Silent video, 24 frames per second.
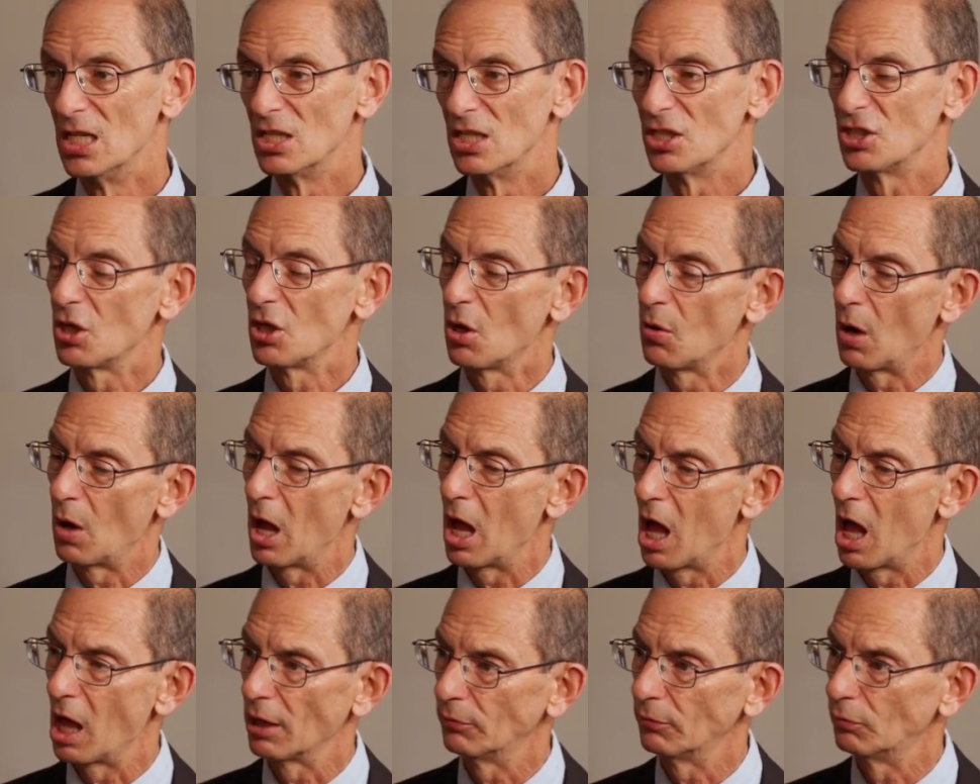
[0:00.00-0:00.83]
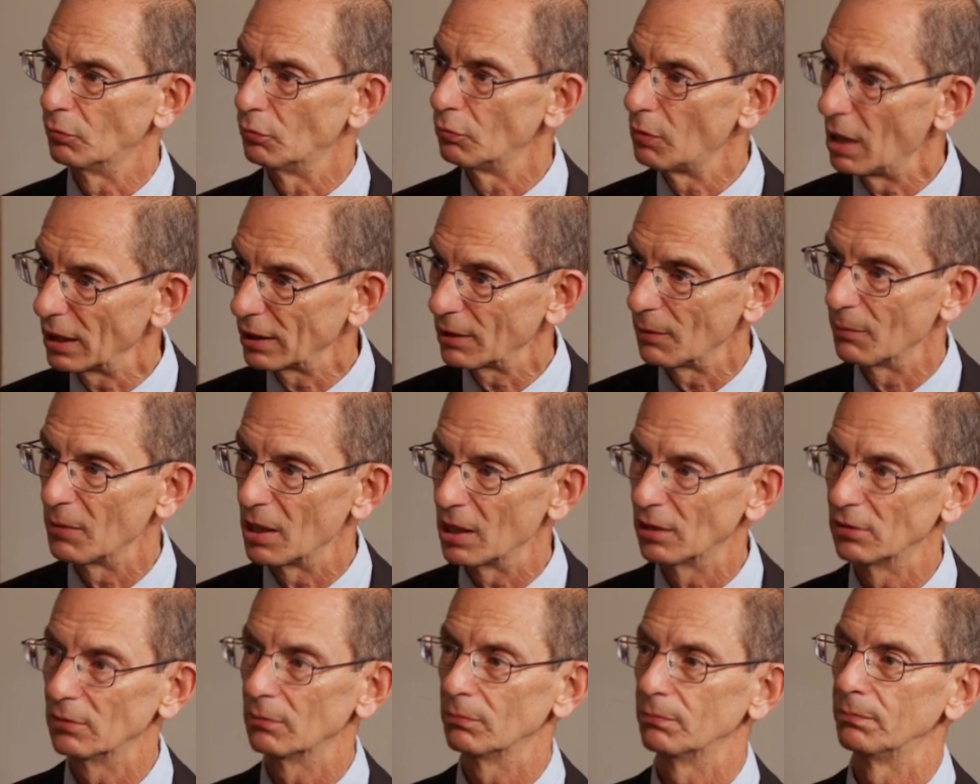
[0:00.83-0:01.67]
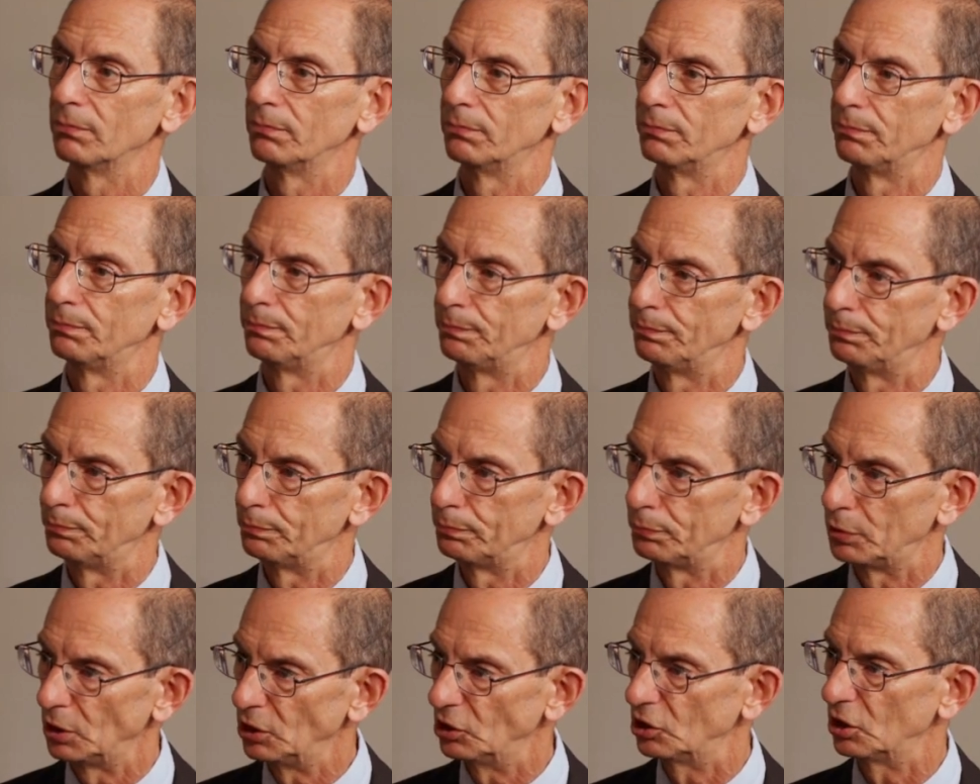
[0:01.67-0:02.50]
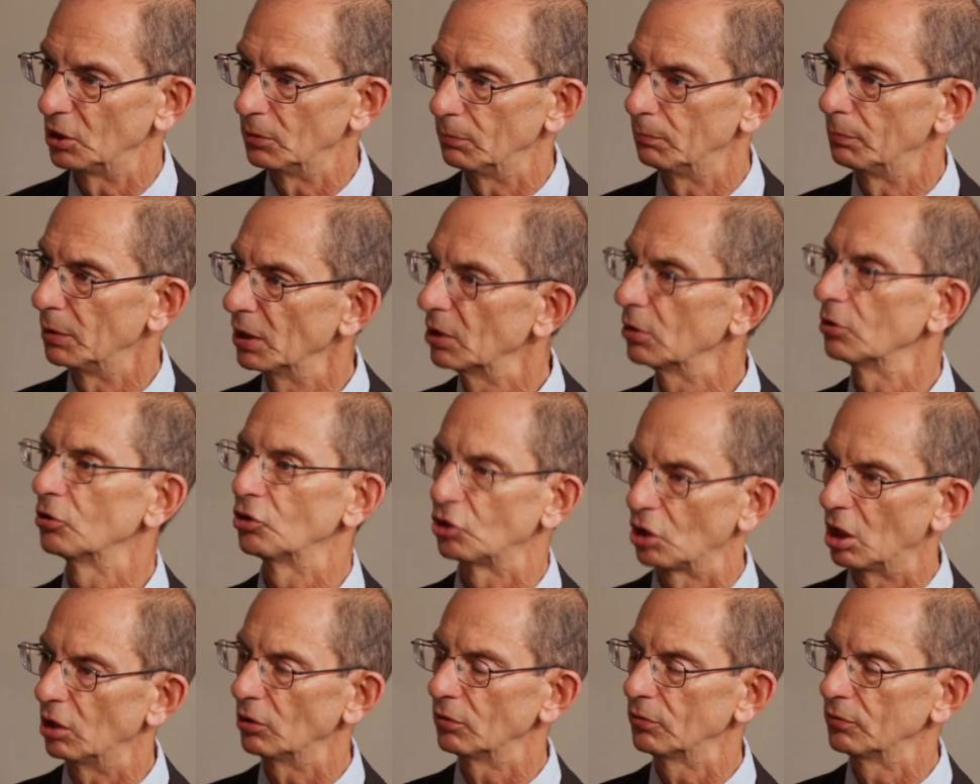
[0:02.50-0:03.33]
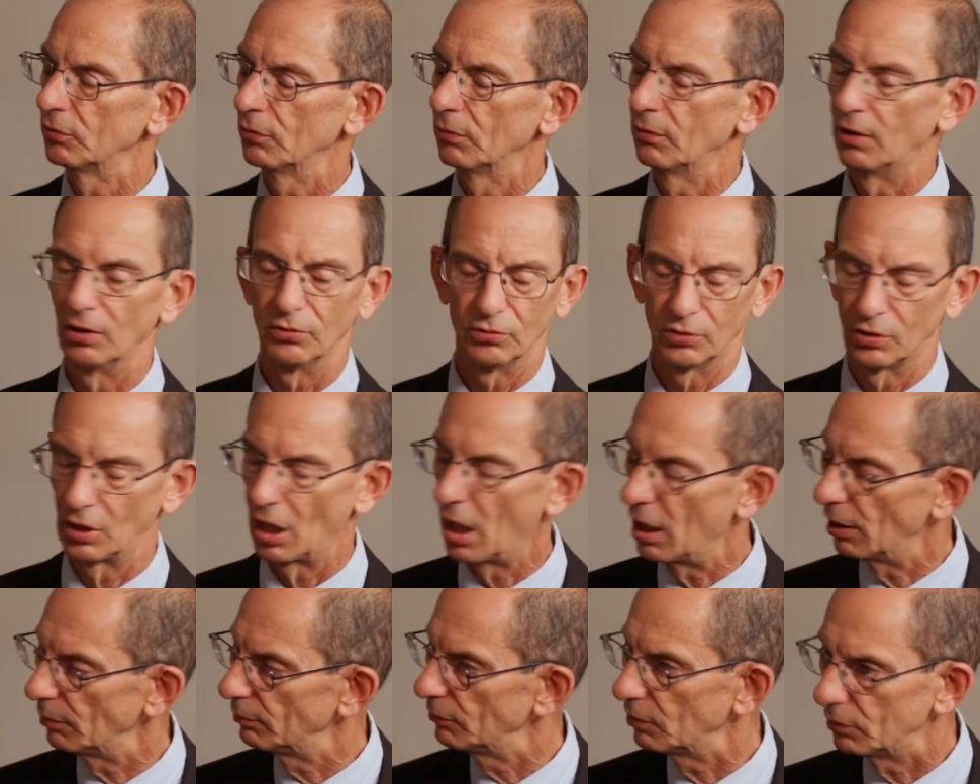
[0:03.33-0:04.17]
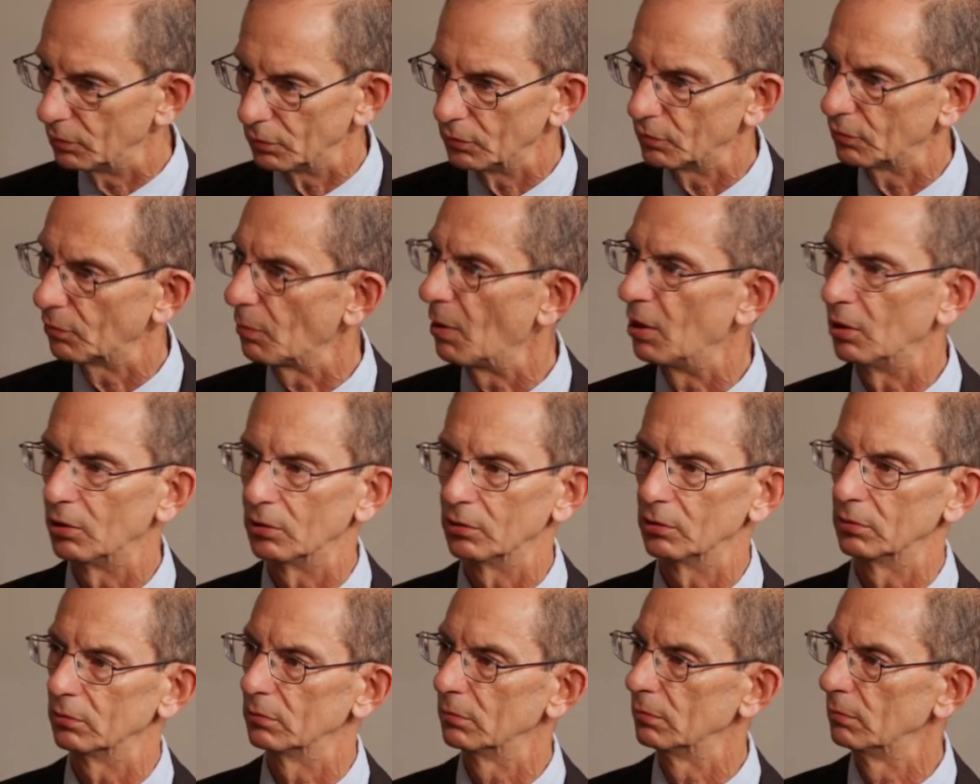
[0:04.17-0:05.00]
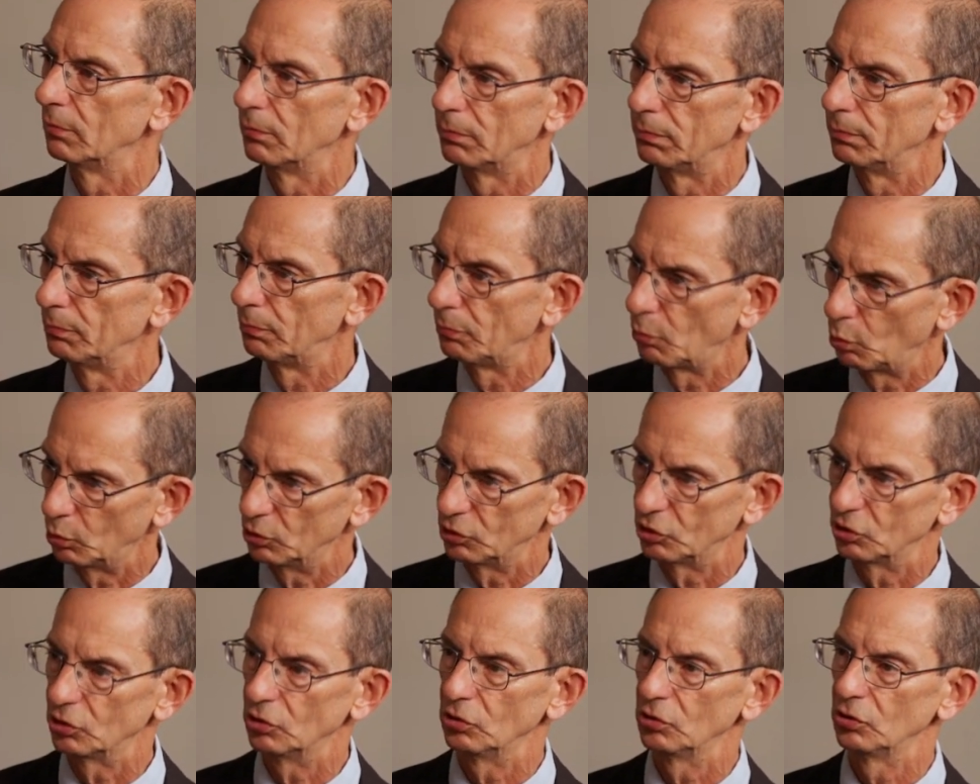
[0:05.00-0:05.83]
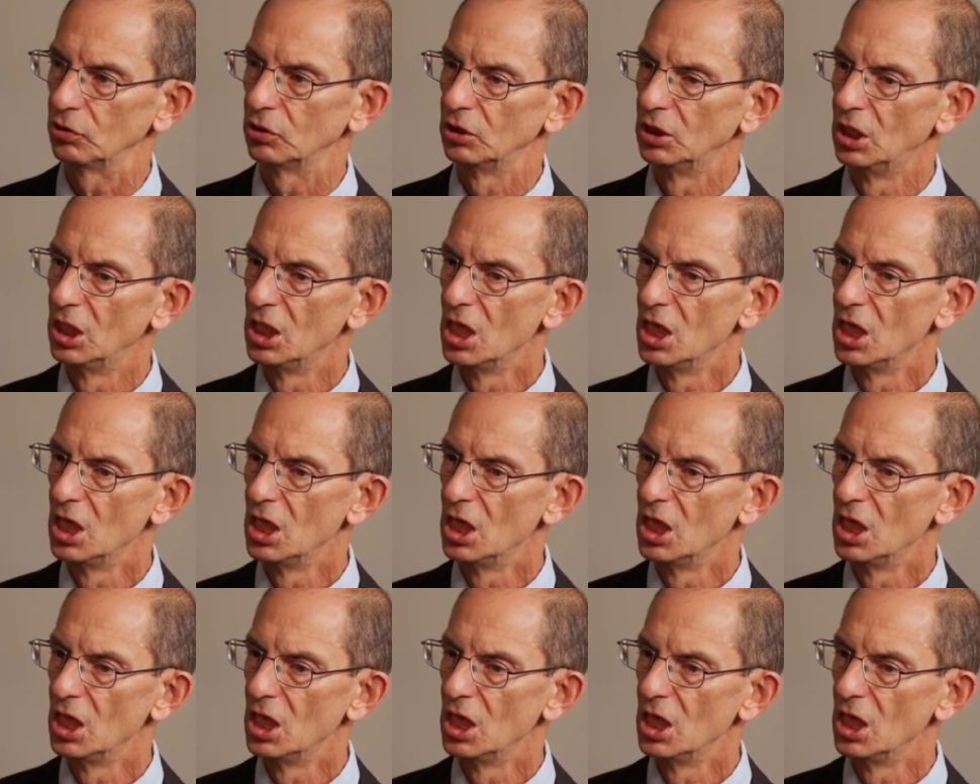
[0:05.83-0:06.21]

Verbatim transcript: So I recommend preaching bigger chunks. There's time to do smaller portions.